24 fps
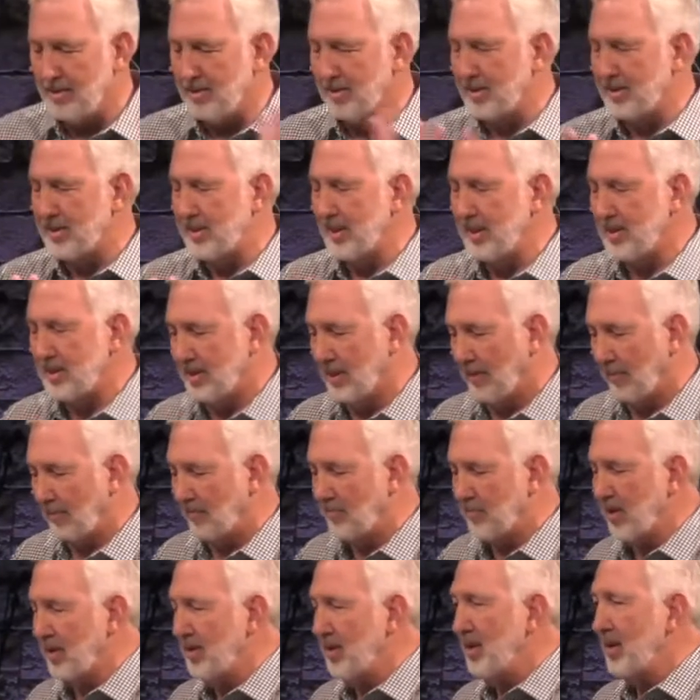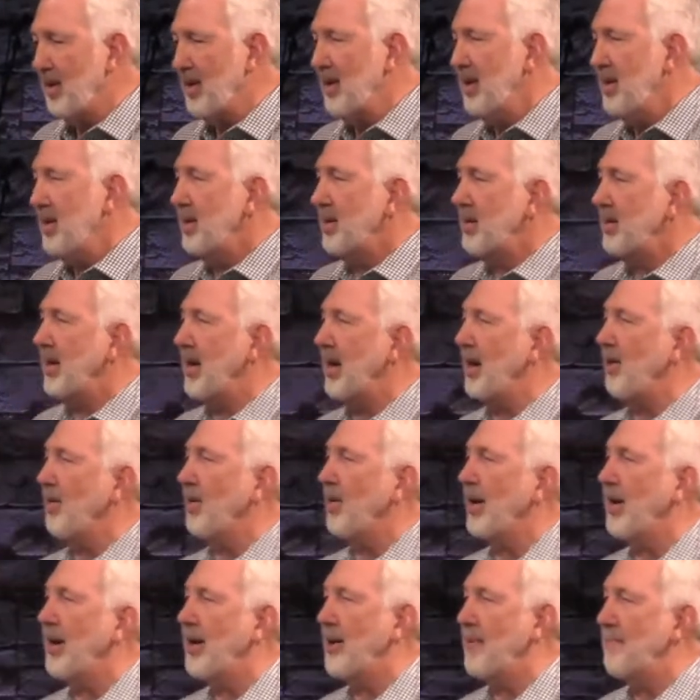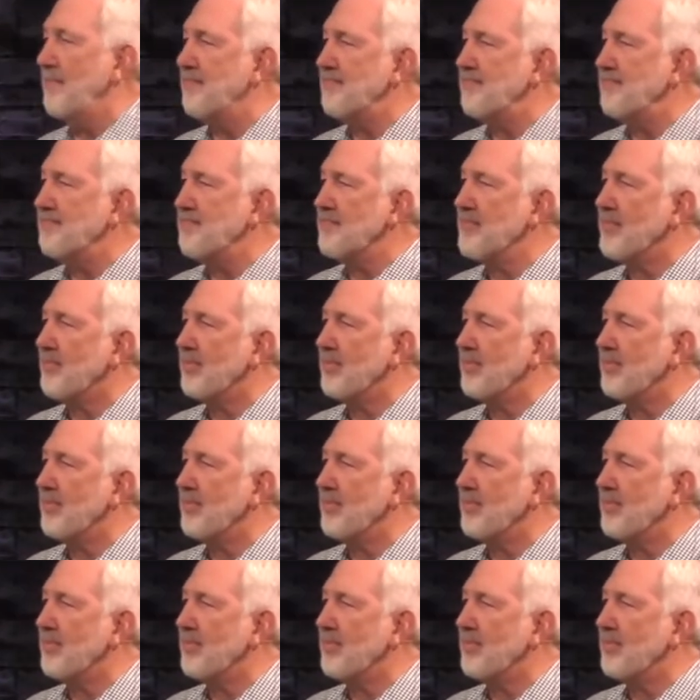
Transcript: whole system. Now, um,